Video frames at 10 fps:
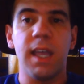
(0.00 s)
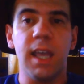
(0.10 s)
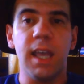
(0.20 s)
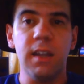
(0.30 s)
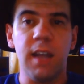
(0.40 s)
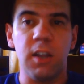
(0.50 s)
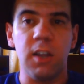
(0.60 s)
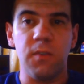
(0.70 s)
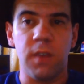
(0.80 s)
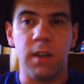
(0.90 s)
and an
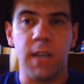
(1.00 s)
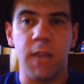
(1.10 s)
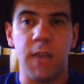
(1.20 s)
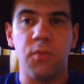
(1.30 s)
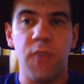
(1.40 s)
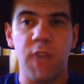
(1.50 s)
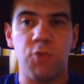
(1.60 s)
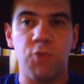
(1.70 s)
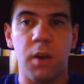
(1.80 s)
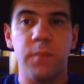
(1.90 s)
elephant named
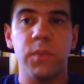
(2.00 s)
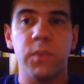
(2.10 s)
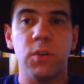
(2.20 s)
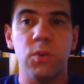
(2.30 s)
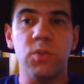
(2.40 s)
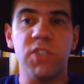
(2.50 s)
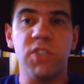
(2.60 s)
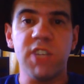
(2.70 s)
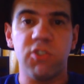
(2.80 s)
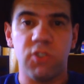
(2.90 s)
Phaedra, who
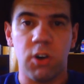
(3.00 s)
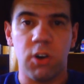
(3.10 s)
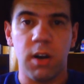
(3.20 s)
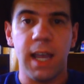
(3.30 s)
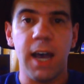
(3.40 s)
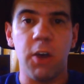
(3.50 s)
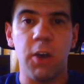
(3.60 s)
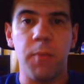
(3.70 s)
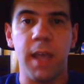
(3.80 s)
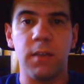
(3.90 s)
teaches her how to
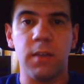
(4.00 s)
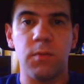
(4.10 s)
make